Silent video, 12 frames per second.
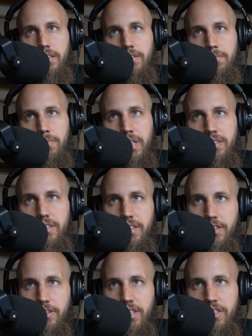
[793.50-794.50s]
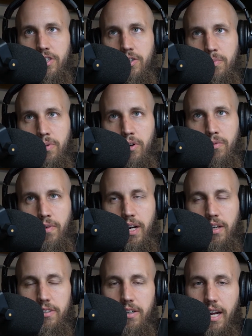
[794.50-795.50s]
basically your digital
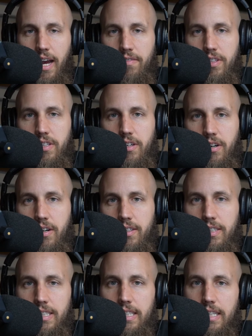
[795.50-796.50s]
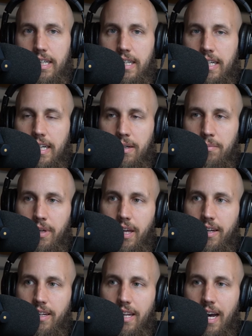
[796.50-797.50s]
profile, your avatar,
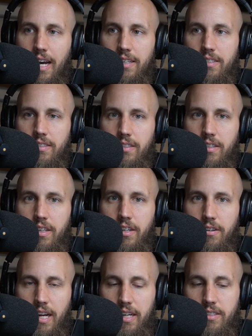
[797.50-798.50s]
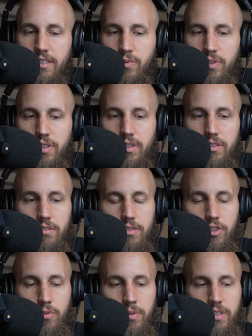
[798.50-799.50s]
and not interacting with
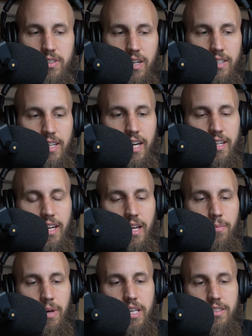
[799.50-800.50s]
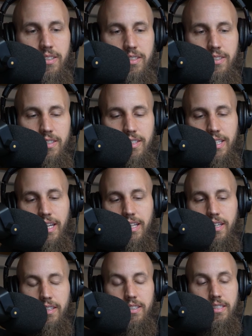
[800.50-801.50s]
humans on a day-to-day basis, and getting,